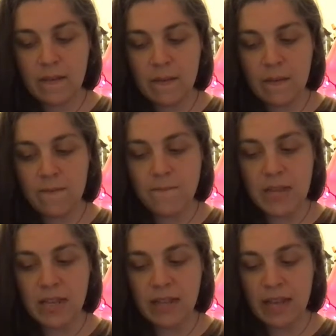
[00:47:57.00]

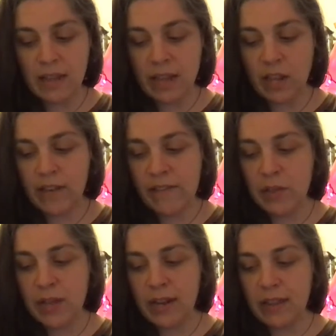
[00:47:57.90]
feeling like, if you
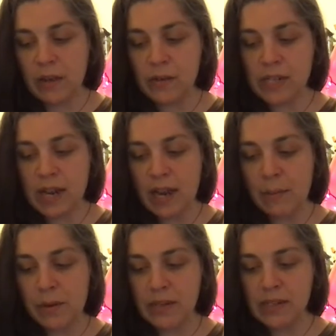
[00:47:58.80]
look at alone time,
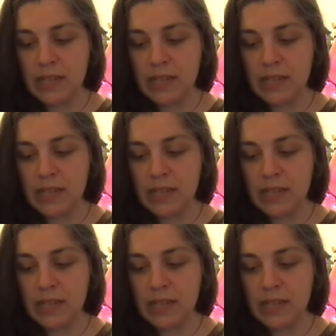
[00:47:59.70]
you can see